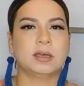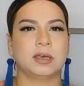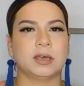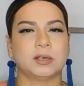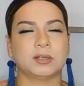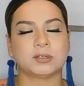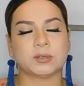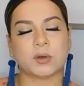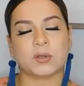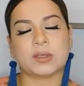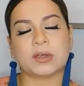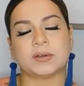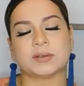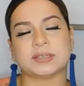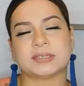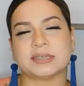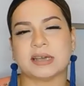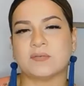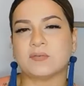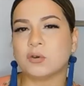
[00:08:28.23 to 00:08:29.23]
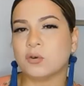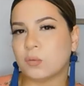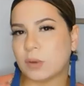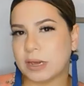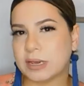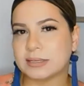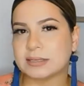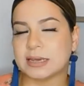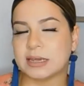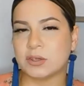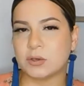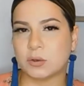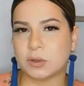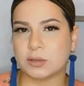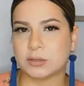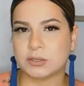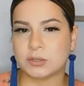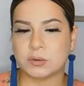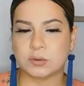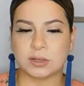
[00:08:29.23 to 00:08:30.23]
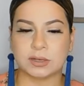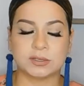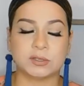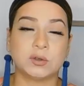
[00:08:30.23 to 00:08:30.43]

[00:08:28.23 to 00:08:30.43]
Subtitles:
So there's several ways that you can do this.